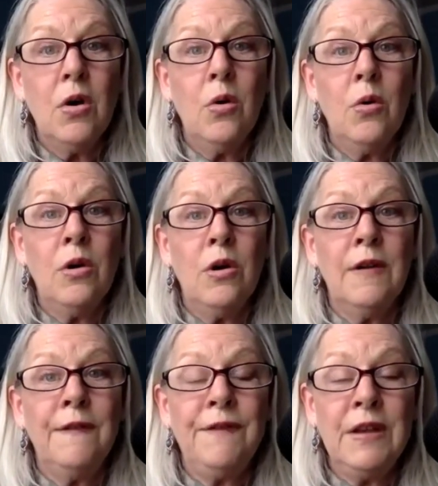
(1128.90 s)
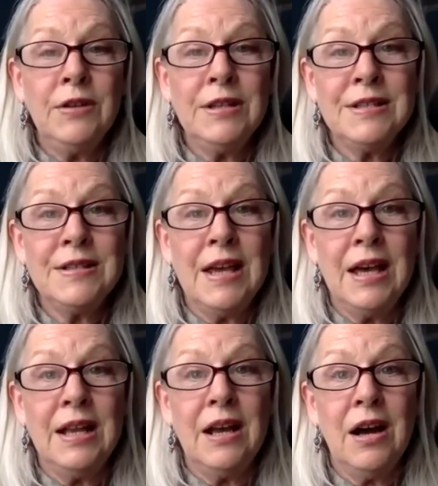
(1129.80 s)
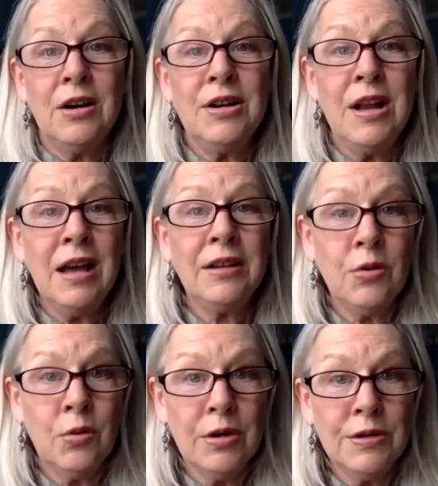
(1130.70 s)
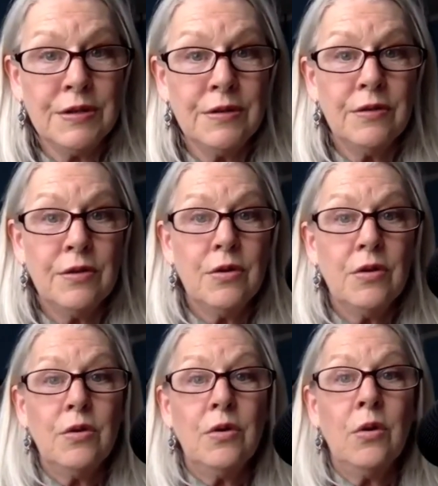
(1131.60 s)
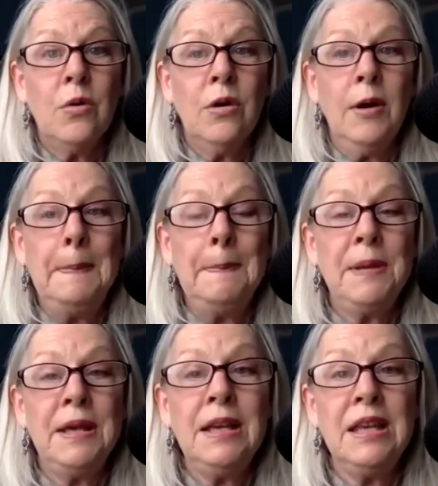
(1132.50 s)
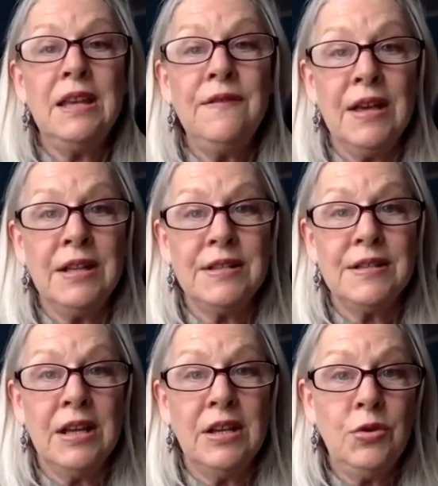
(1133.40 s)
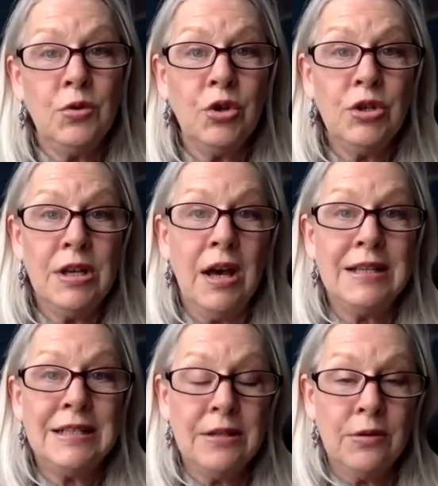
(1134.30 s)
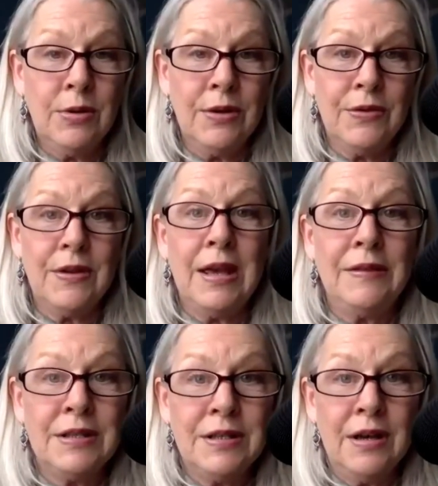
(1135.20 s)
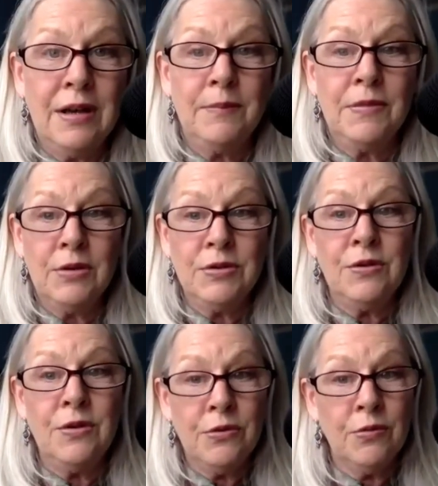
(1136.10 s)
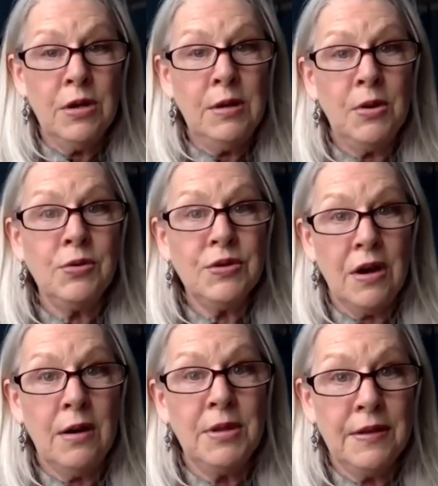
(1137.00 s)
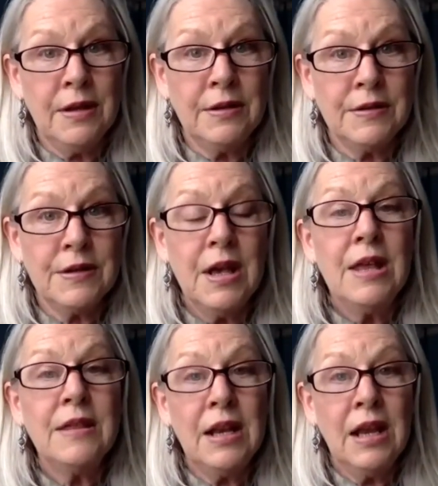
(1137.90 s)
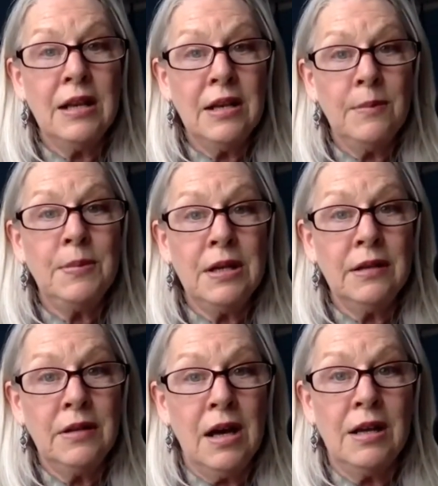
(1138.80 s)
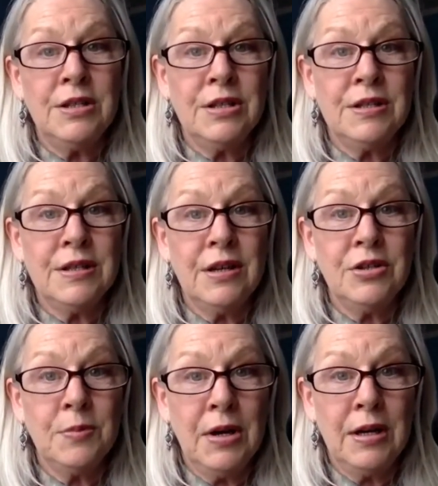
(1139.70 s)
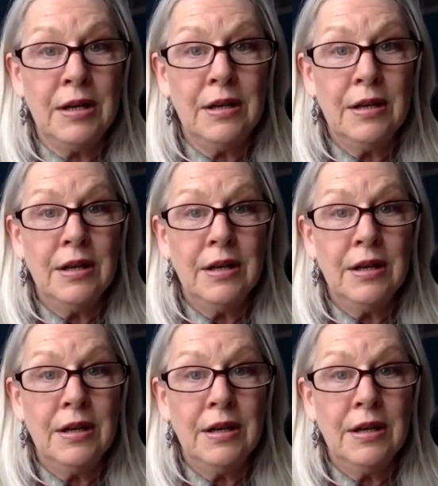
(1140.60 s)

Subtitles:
or feelings that are not yours, or big events that you could not deal with at the time. Those are the three most common things that end up being lodged inside your body.